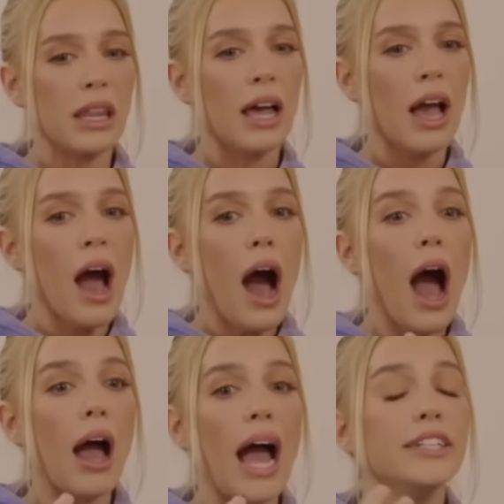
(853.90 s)
me, like,
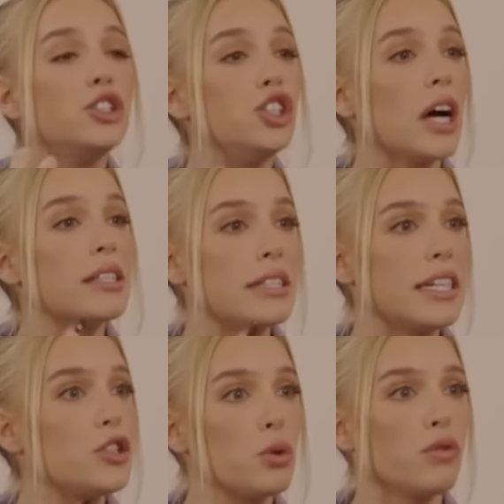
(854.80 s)
I just
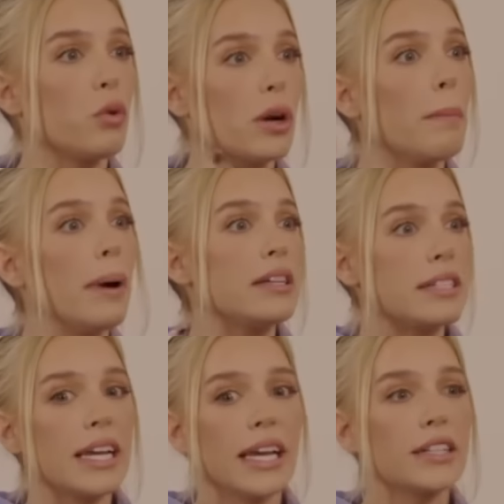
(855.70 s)
need to afford a
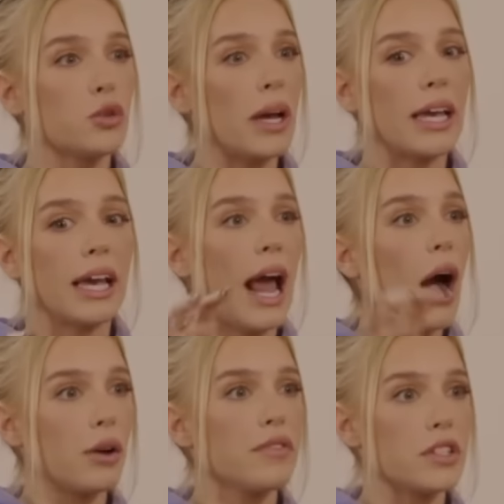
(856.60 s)
bus ticket so I can get
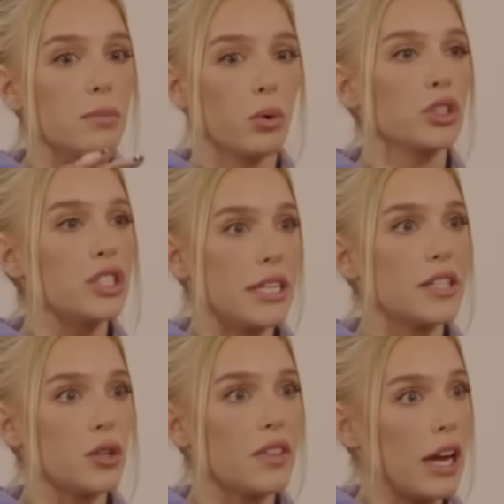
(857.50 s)
out of this abortion
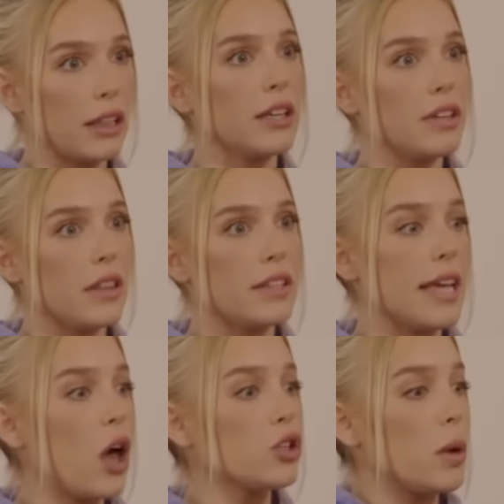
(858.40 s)
desert that I live in the
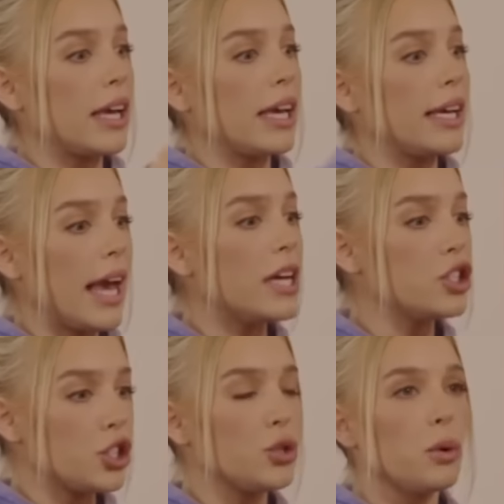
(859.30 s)
South, so I can
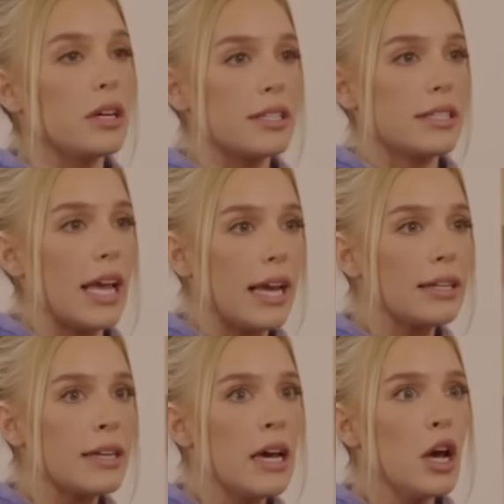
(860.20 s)
get to a
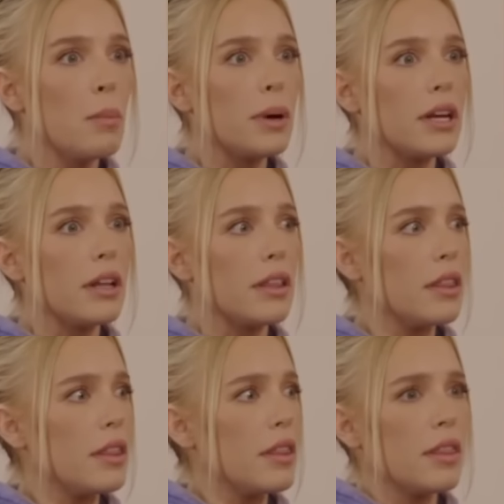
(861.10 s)
state. But
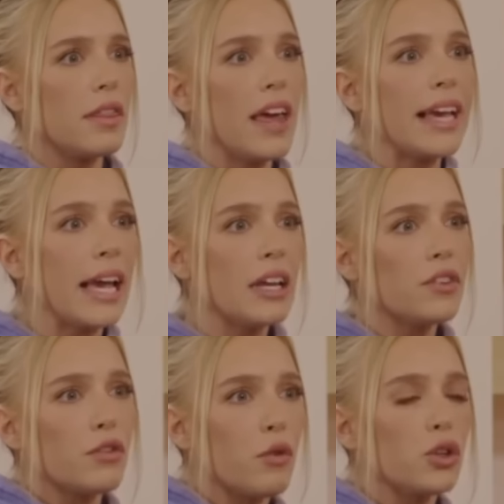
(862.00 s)
they can't
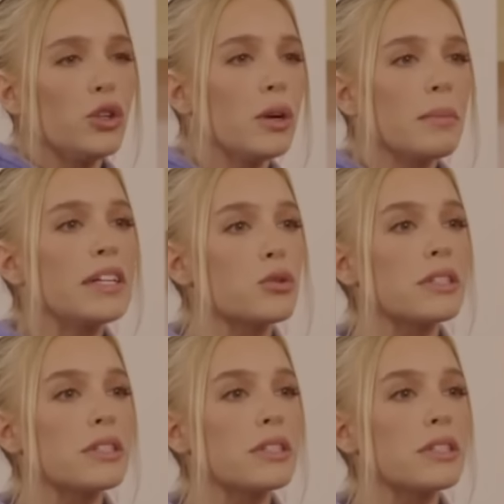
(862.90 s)
even afford, you know what I mean? So